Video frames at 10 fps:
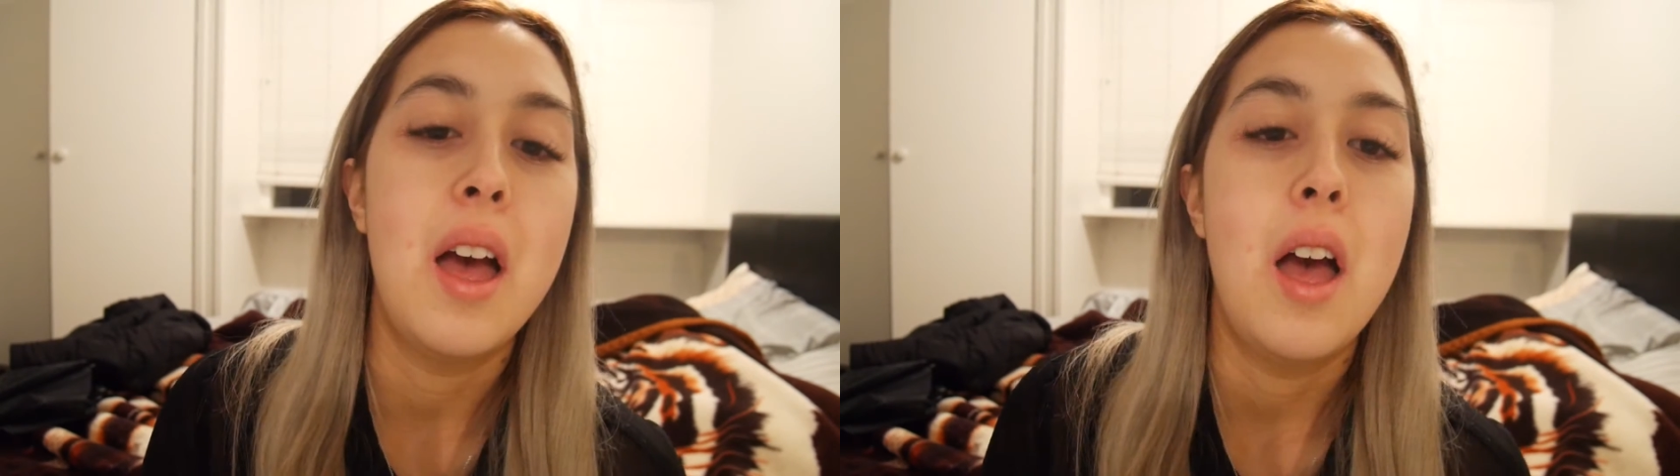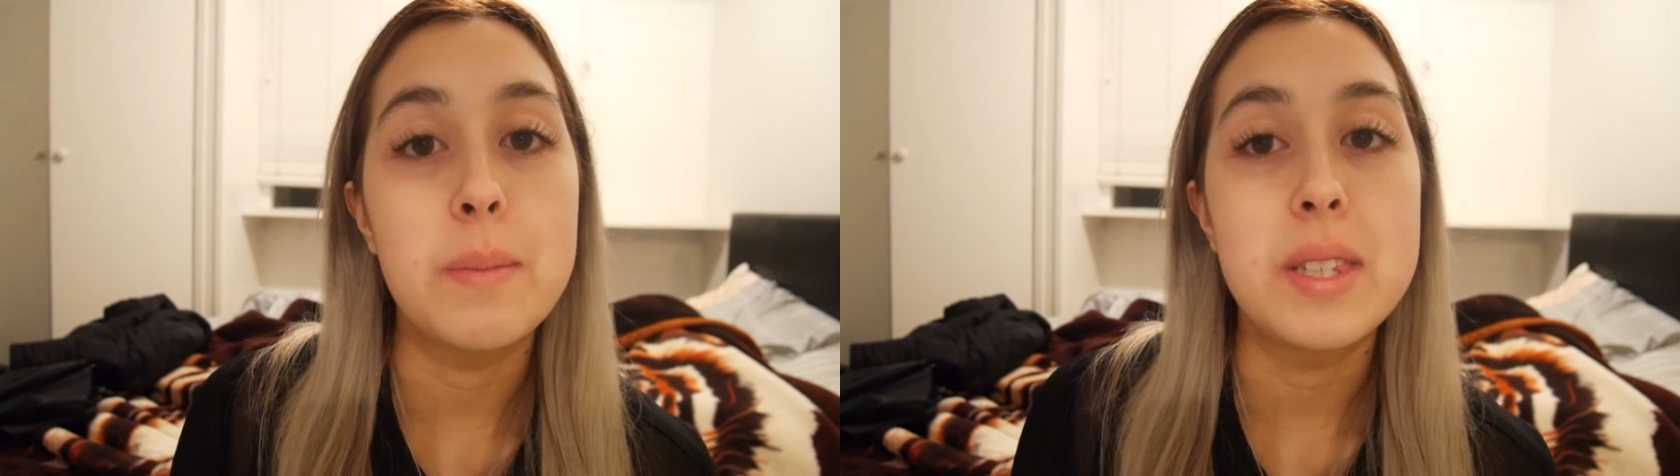
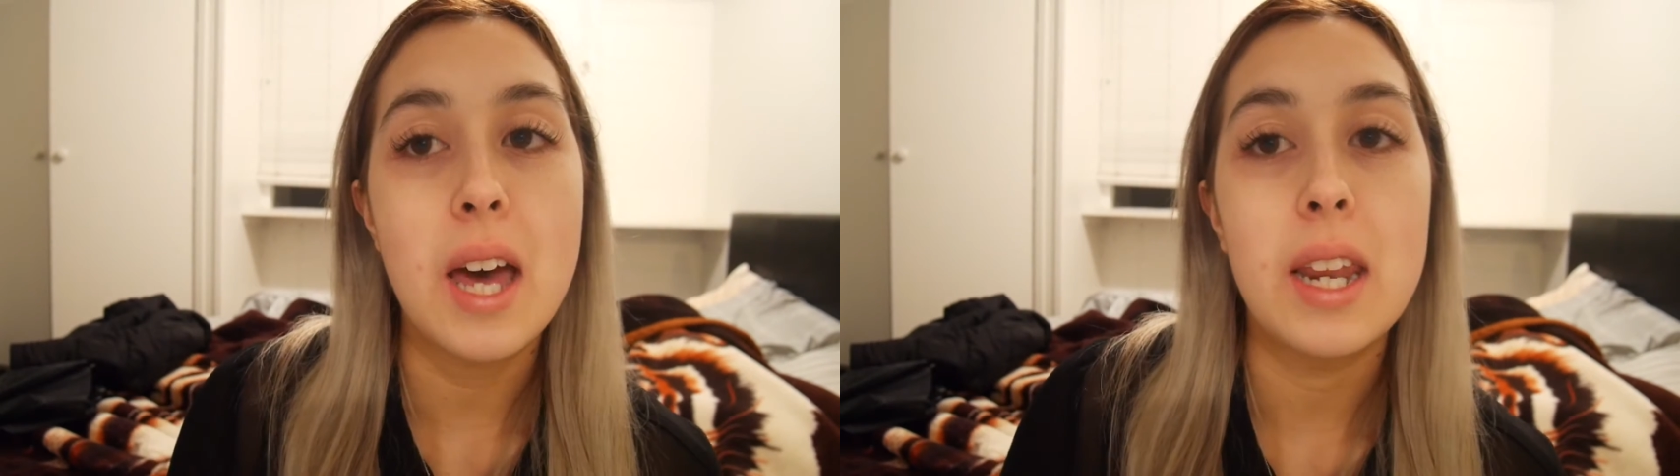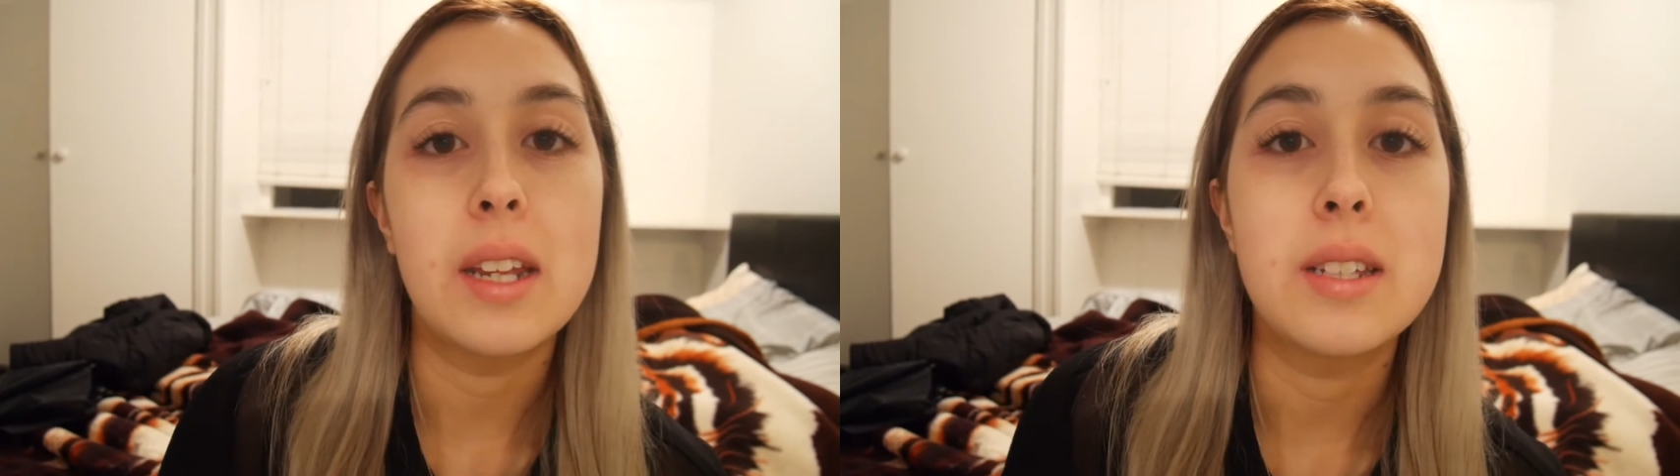I am
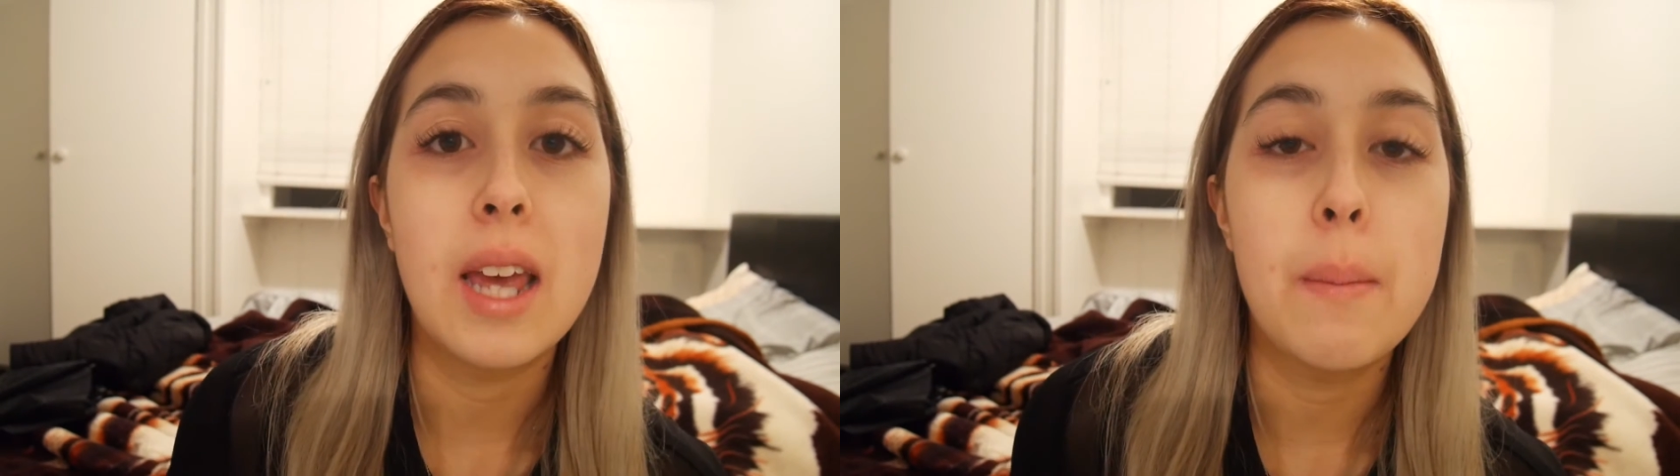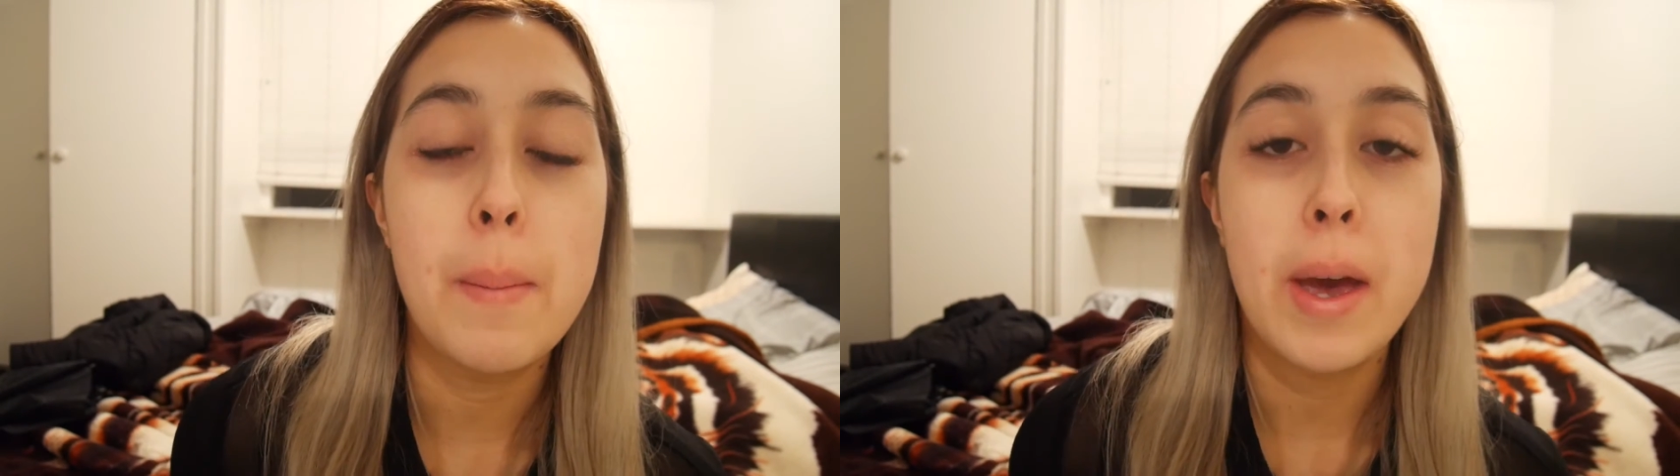starting to
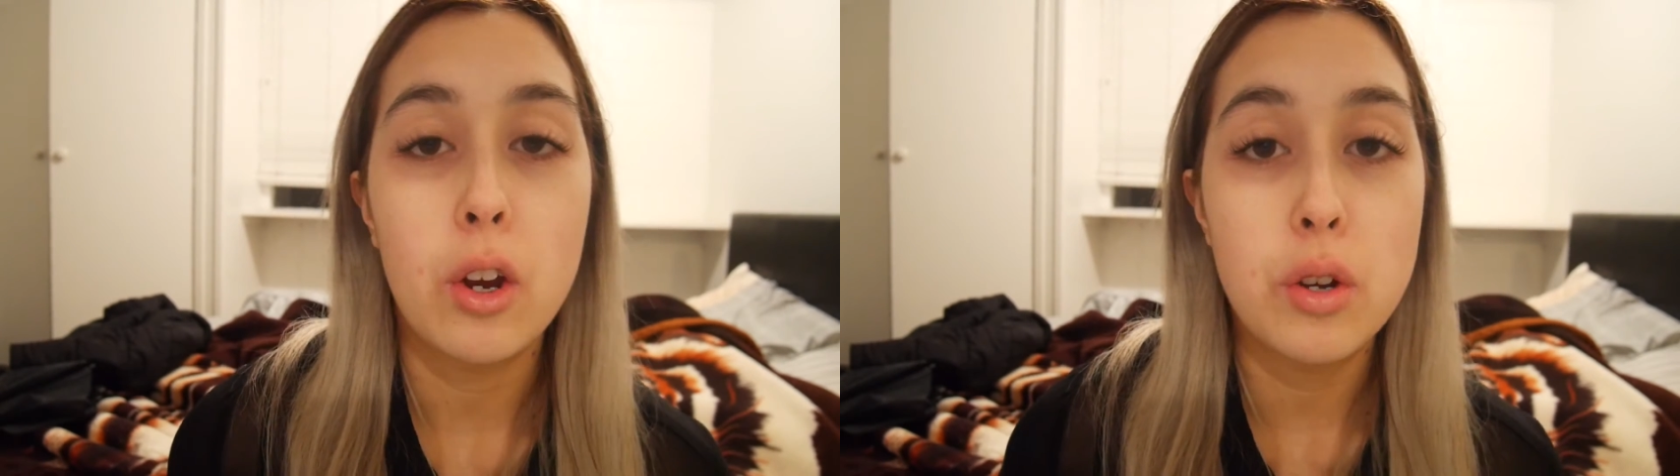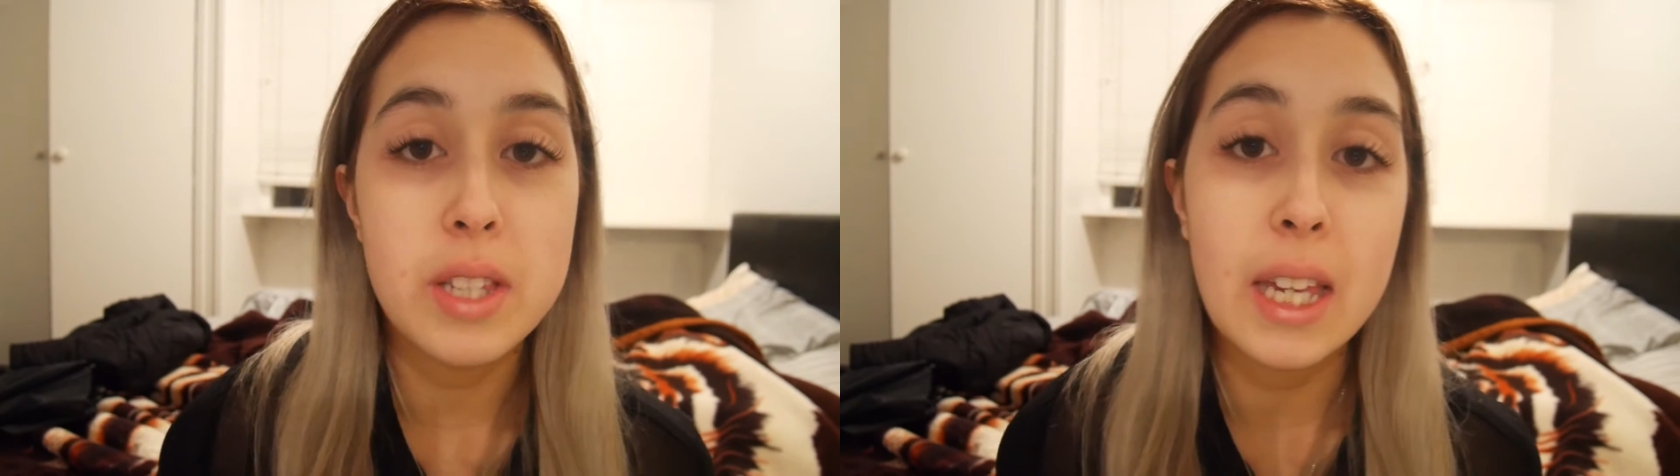count my
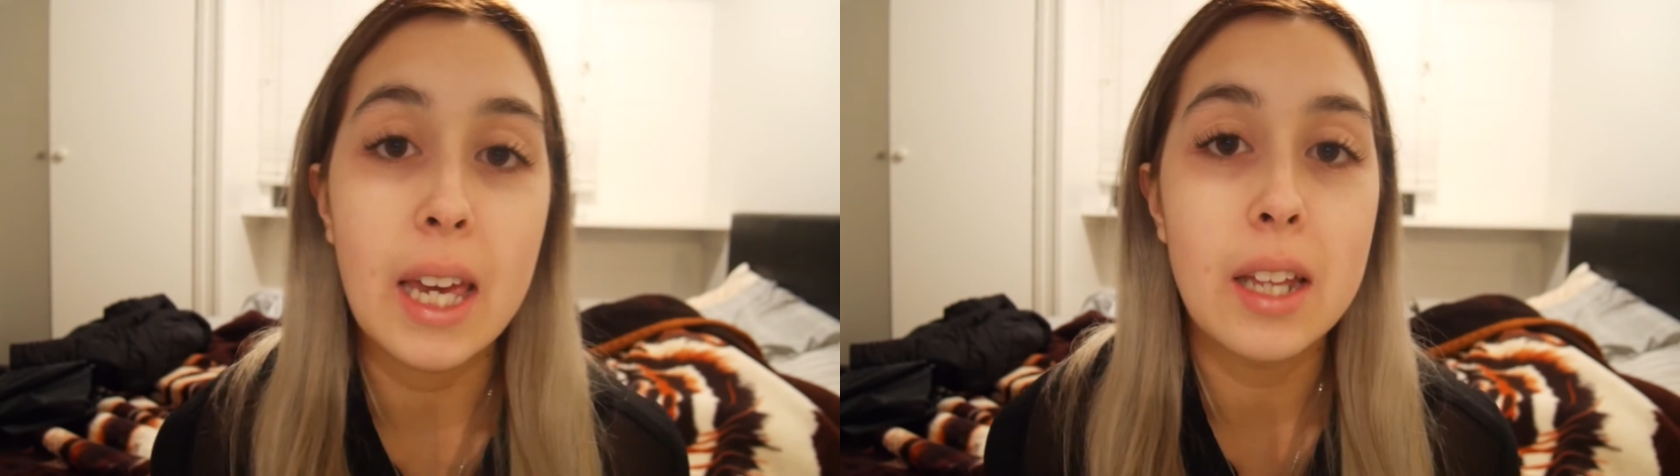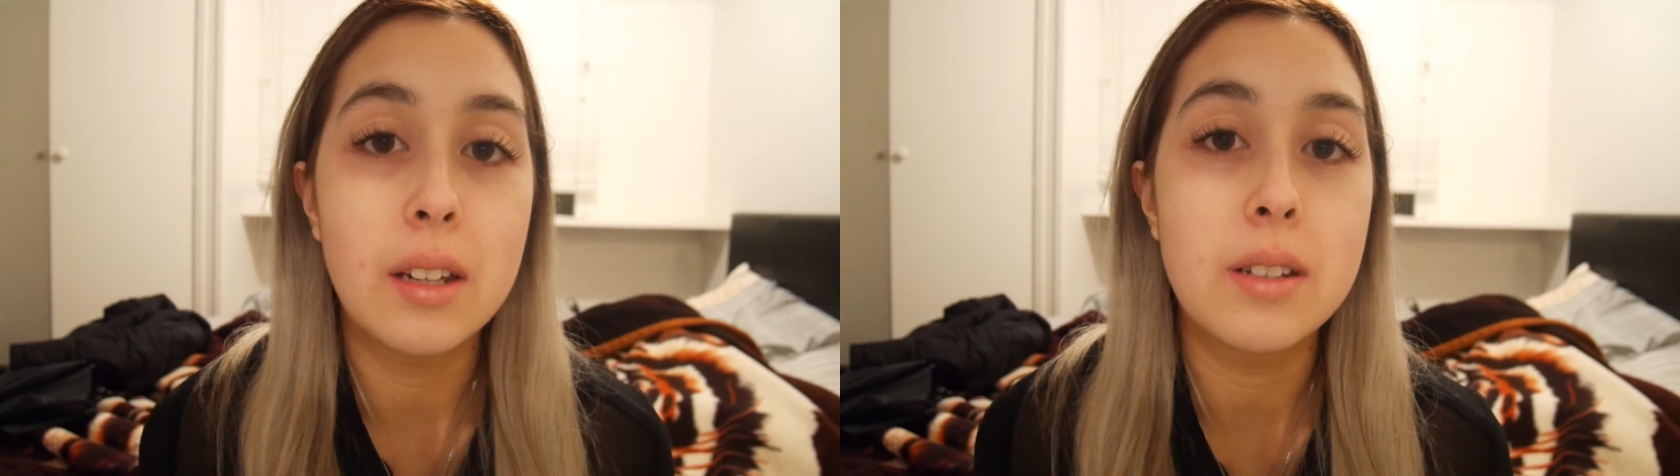macros
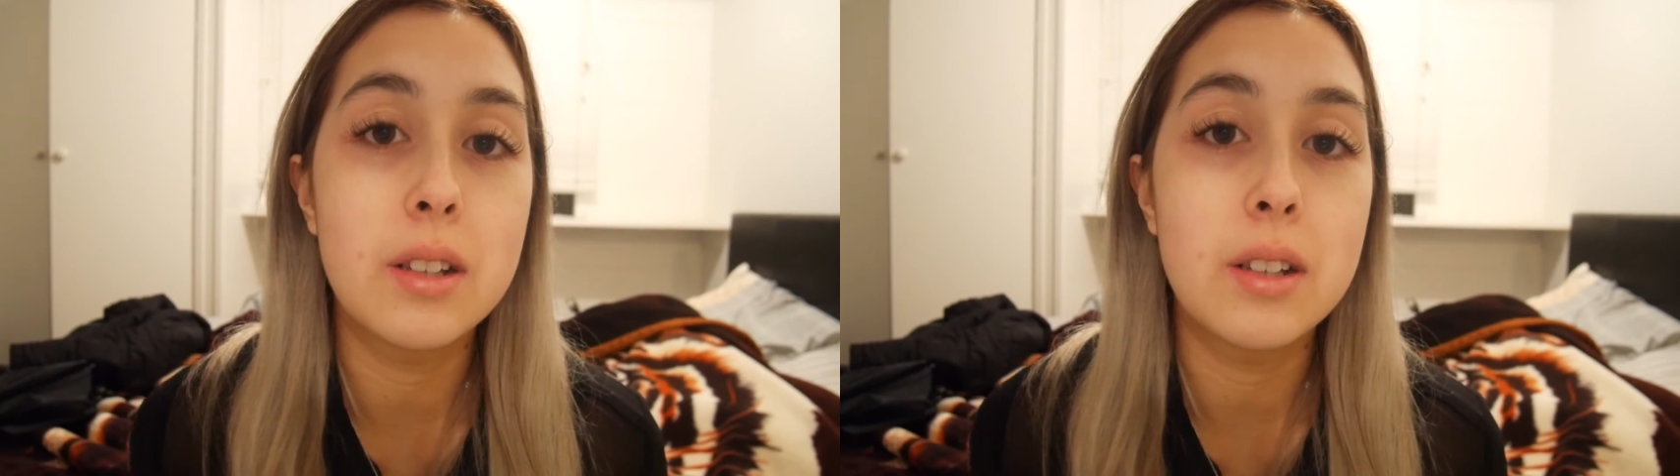again